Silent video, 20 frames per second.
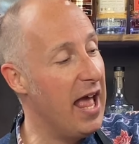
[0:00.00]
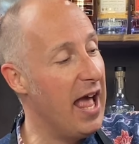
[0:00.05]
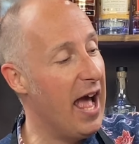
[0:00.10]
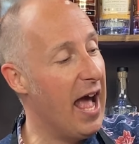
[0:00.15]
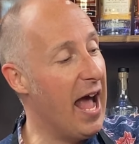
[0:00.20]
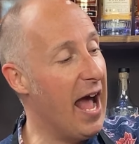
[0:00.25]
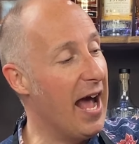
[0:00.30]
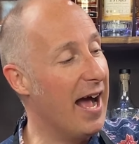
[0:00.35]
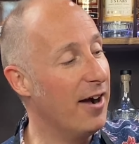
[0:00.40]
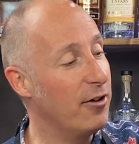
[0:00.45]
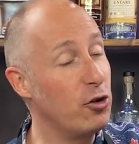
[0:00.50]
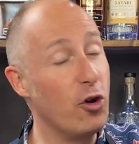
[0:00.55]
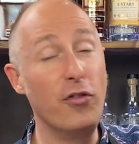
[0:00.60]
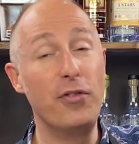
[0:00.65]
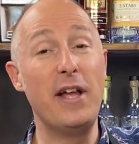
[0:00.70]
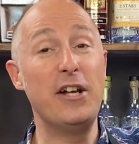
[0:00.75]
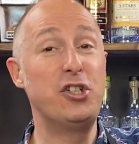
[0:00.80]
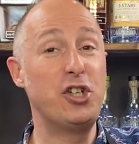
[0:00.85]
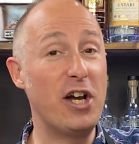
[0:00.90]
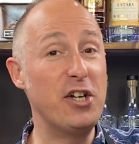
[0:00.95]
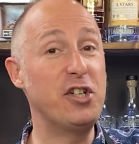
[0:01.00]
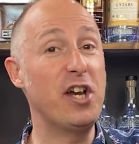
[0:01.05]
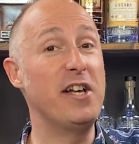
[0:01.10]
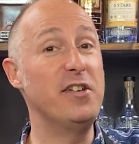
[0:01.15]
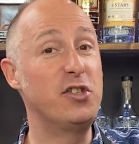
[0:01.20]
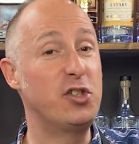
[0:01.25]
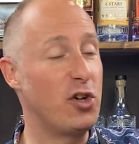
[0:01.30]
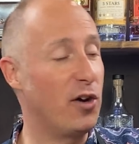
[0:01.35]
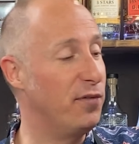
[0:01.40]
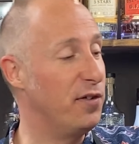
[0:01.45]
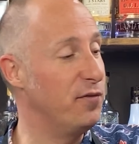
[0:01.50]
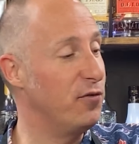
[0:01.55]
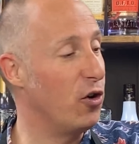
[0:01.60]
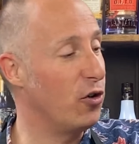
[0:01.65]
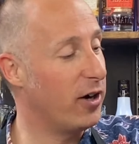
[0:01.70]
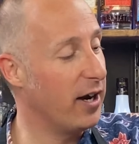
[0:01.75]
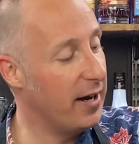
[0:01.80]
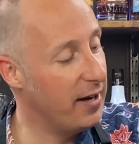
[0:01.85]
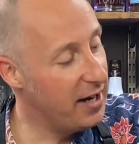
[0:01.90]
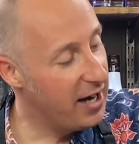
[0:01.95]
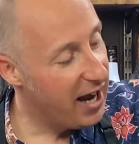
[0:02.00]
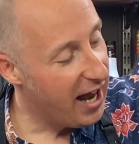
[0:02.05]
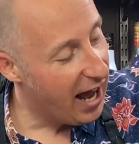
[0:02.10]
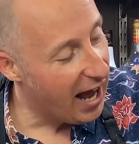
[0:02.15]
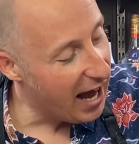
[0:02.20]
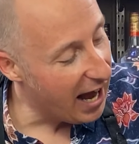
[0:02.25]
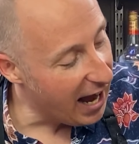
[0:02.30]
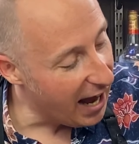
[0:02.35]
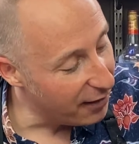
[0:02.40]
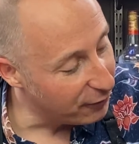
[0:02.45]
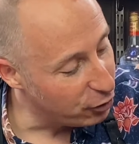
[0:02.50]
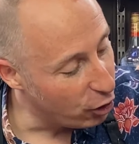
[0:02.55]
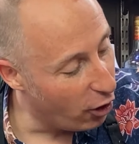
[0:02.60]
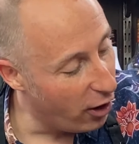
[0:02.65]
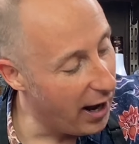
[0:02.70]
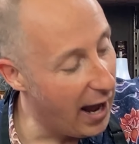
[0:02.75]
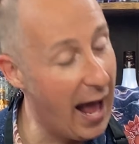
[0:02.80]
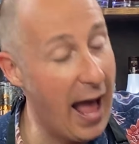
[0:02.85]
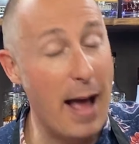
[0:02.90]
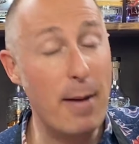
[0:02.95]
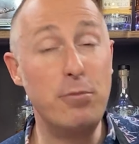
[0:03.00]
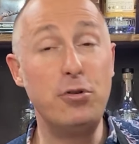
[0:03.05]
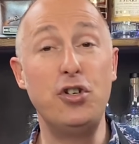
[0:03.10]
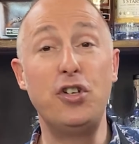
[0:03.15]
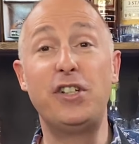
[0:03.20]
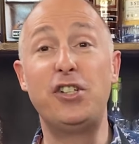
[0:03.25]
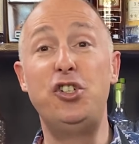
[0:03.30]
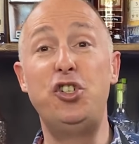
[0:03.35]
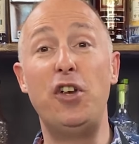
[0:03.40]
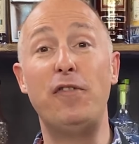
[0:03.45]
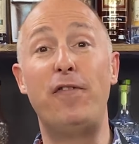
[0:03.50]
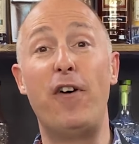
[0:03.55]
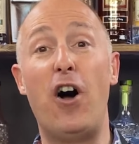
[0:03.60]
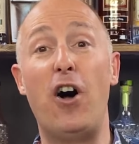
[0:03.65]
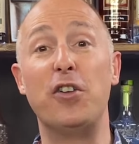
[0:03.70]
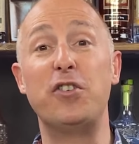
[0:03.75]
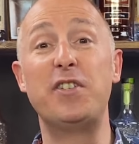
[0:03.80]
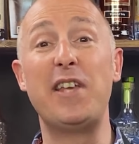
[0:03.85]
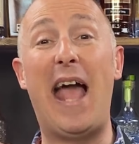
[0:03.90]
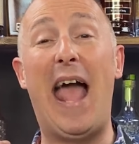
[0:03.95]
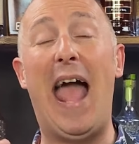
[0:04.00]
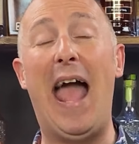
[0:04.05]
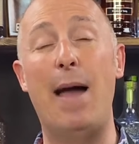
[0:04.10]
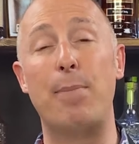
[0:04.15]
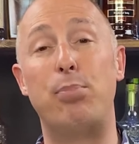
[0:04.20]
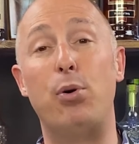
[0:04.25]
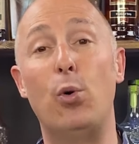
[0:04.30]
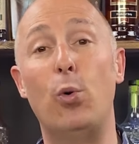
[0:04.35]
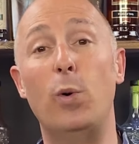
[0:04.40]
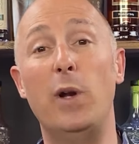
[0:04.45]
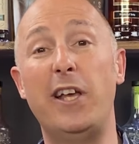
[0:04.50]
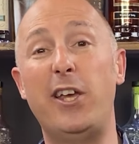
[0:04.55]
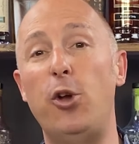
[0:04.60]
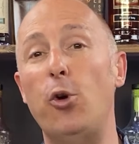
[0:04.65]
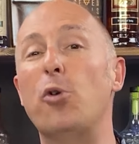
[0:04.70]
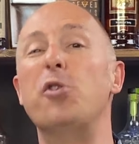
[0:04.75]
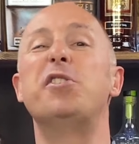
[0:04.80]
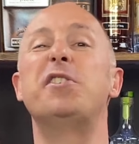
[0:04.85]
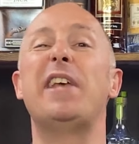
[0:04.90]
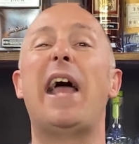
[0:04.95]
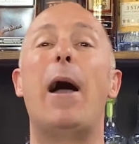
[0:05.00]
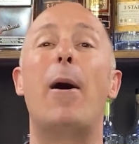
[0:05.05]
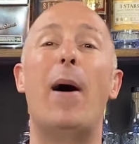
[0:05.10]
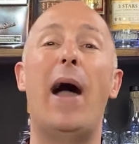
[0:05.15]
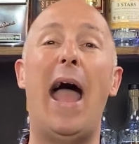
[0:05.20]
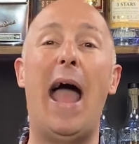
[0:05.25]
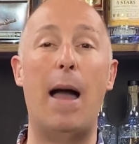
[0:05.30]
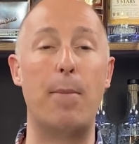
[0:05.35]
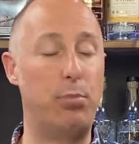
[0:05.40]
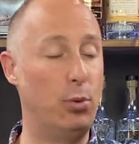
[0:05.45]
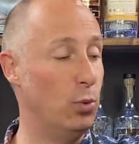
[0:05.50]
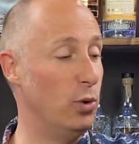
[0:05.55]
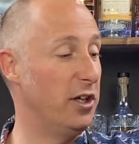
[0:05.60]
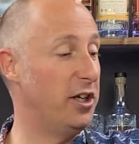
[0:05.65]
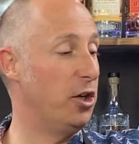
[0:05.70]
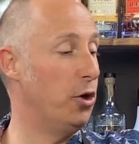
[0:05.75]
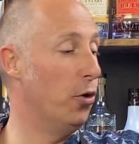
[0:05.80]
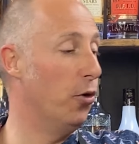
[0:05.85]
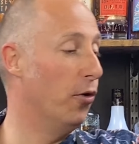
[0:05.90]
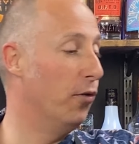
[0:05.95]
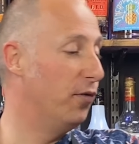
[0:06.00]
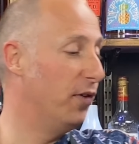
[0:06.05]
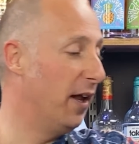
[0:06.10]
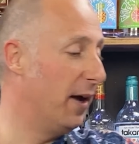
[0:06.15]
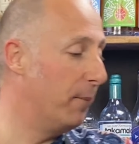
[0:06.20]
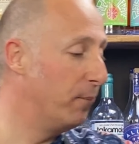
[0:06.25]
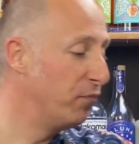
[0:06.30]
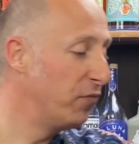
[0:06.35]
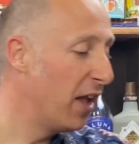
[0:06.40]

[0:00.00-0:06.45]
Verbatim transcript: I've got JJ's toffee vodka. I've got Giffard's apple liqueur, sour apple liqueur for them.